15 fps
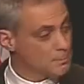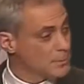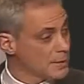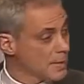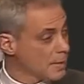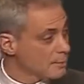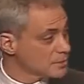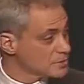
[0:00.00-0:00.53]

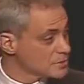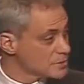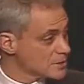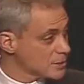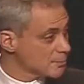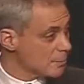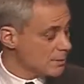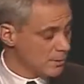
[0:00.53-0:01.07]
Minneapolis and
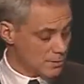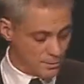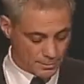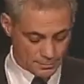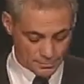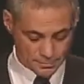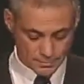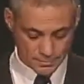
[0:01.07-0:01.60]
St.
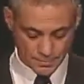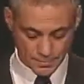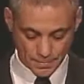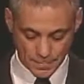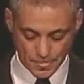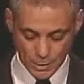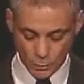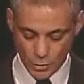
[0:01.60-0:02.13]
Paul.
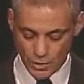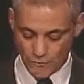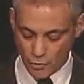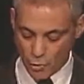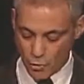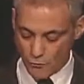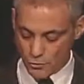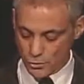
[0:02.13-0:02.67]
We have
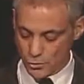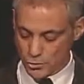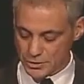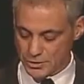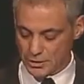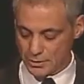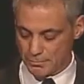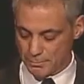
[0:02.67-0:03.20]

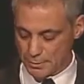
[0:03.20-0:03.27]
overlooked in,